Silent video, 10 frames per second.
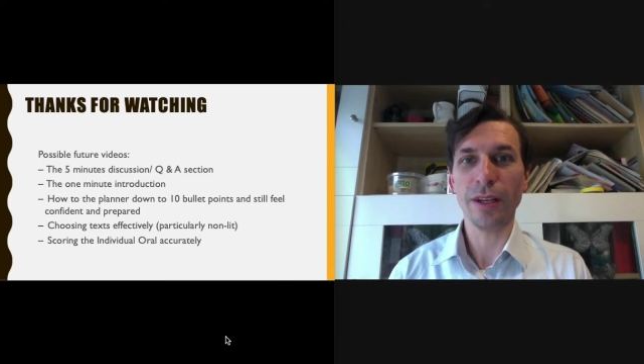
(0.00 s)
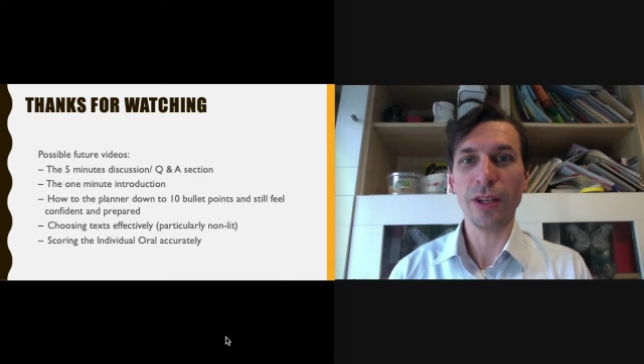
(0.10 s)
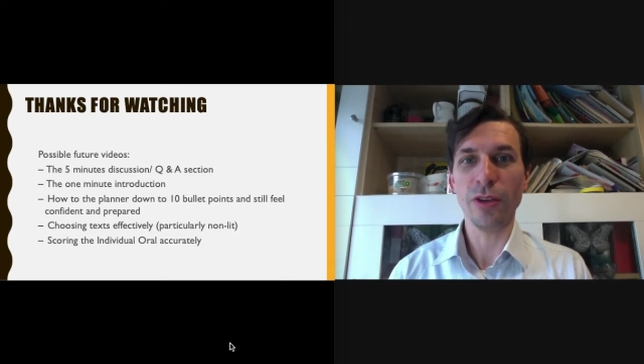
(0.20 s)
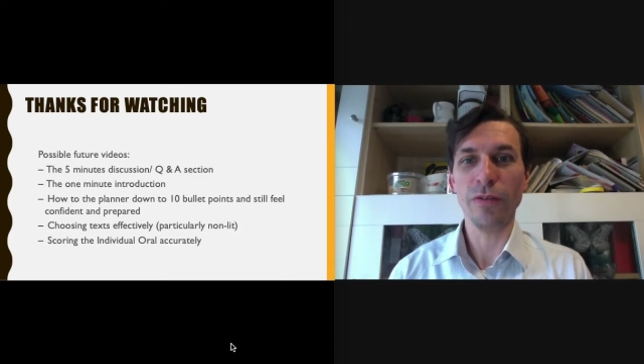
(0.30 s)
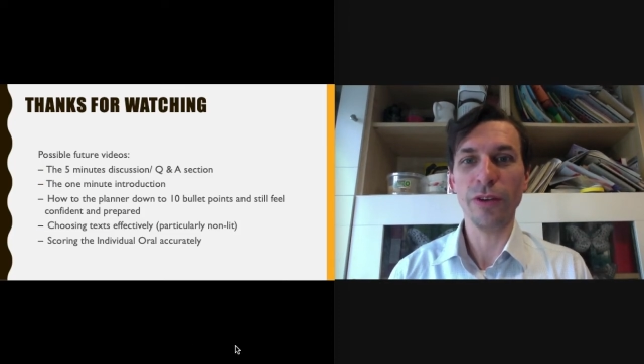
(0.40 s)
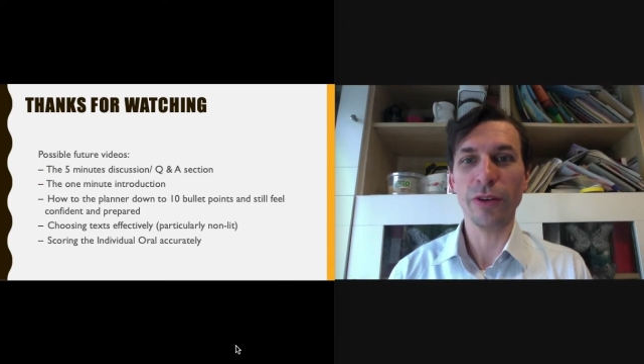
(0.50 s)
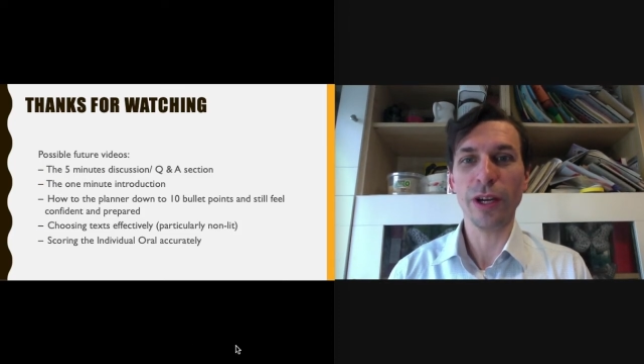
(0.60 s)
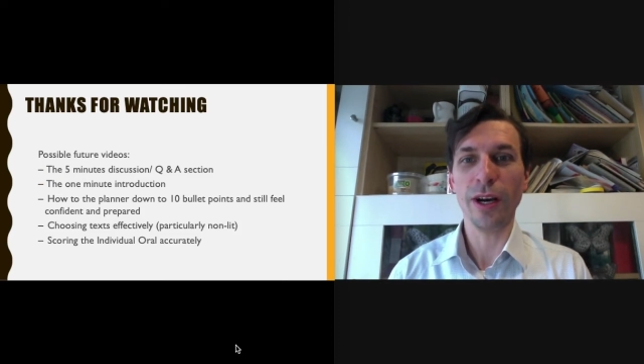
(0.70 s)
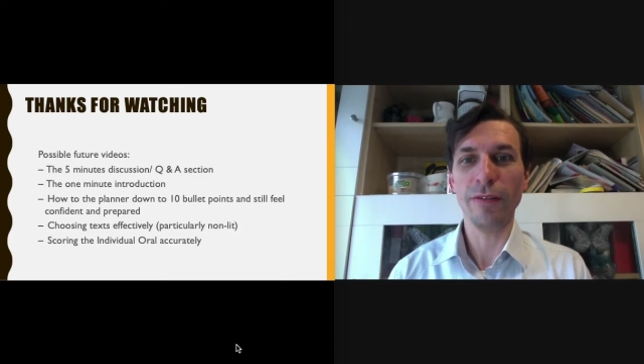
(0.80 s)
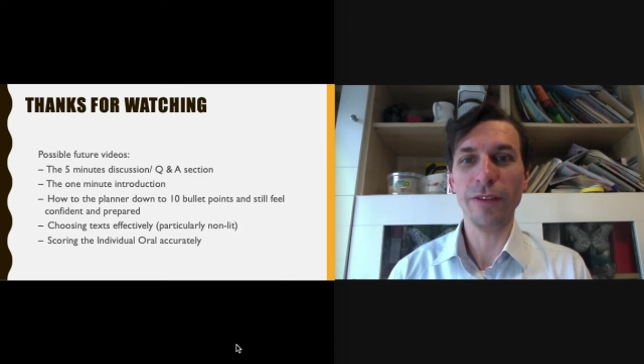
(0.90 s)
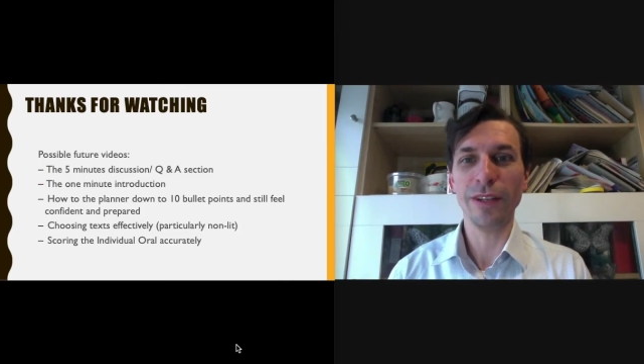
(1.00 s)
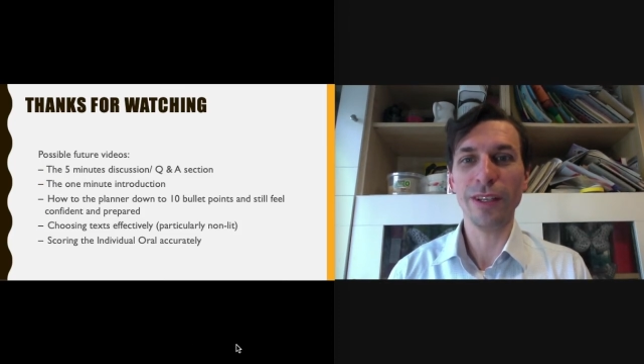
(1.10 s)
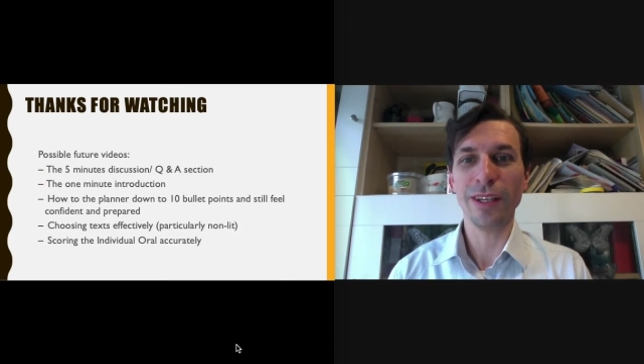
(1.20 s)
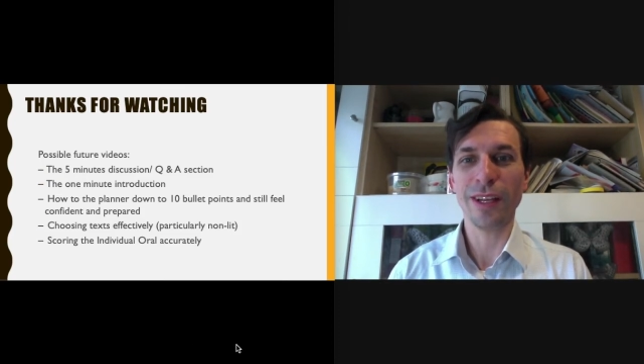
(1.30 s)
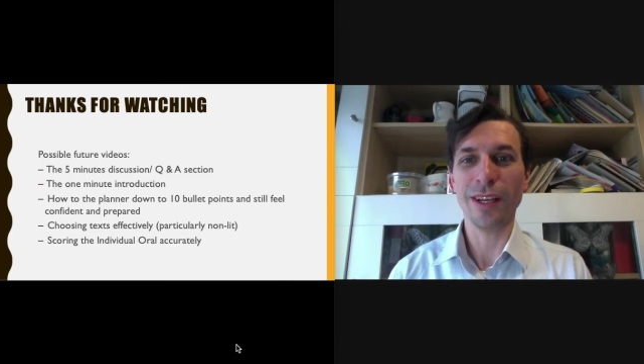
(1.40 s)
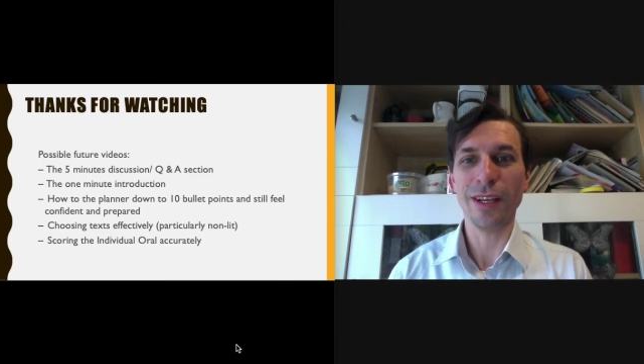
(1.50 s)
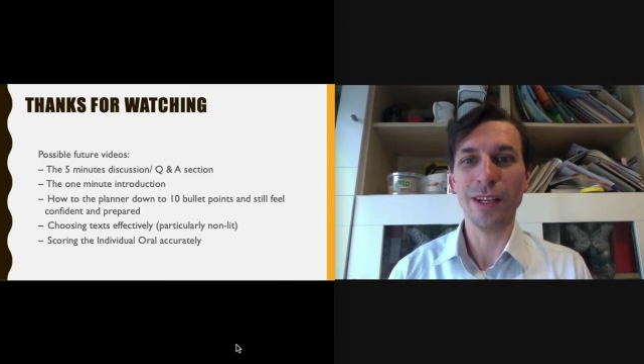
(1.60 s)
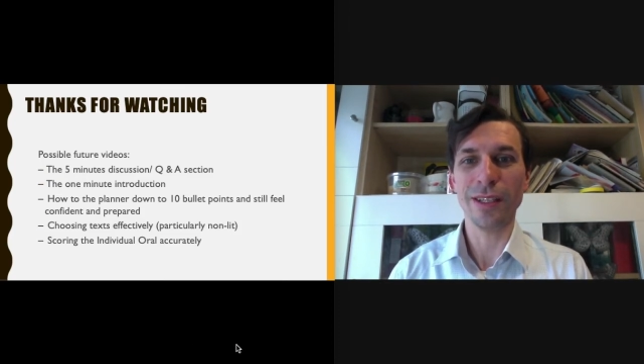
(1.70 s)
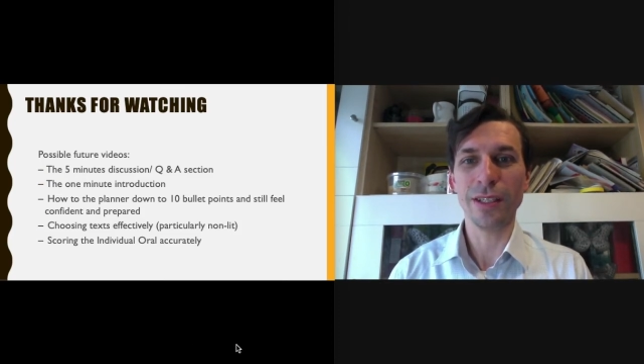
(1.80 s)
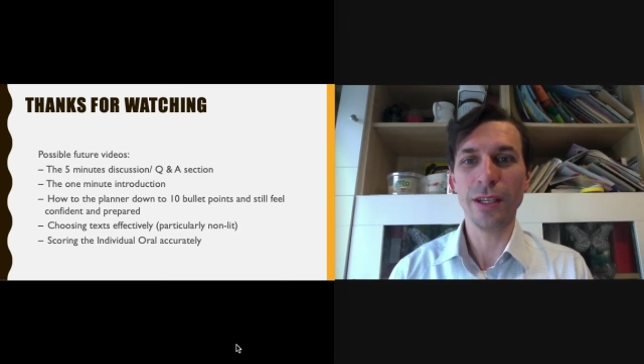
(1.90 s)
you feel confident
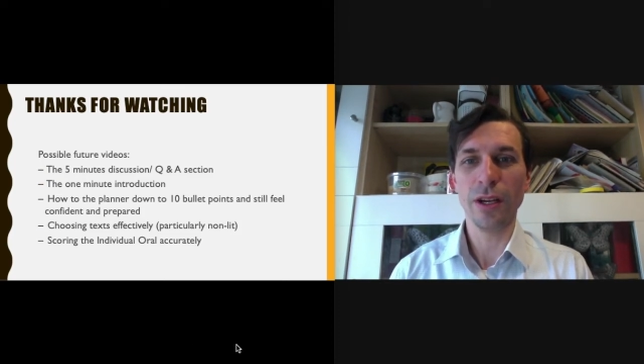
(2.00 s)
and